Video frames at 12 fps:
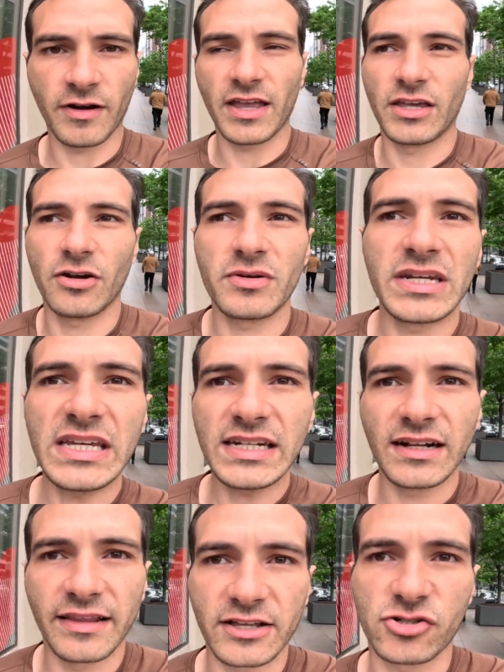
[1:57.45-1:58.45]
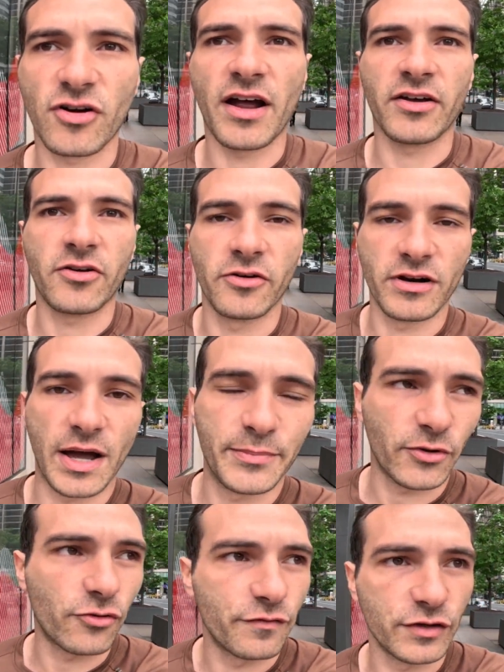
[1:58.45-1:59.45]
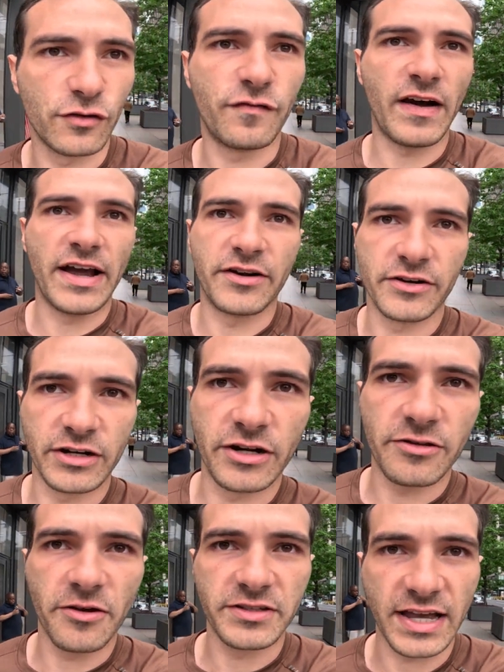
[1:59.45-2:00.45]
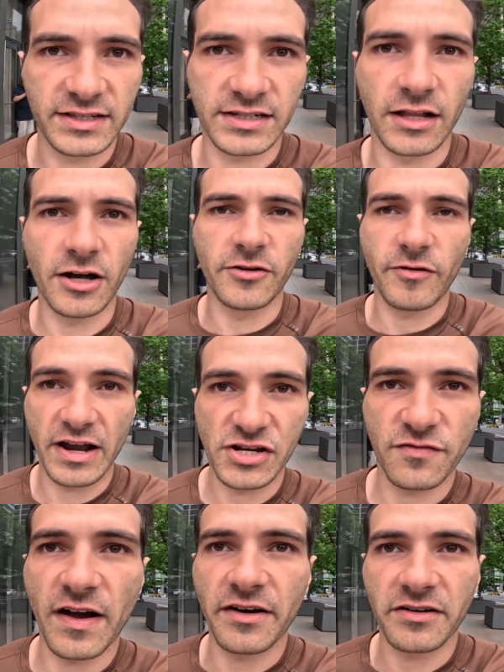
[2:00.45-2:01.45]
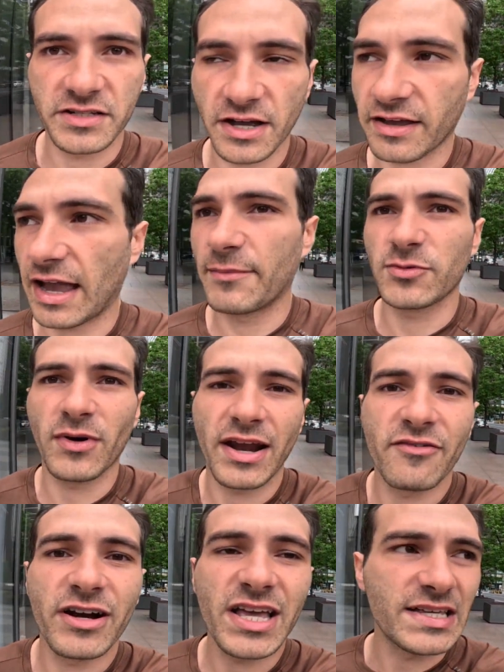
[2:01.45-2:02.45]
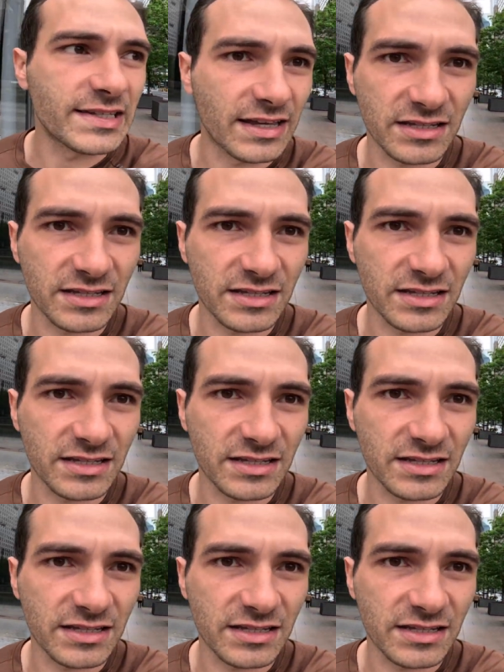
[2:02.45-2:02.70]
right? You don't need an electronic or an optical viewfinder. You know, those SLR rangefinder style cameras, whatever it is, it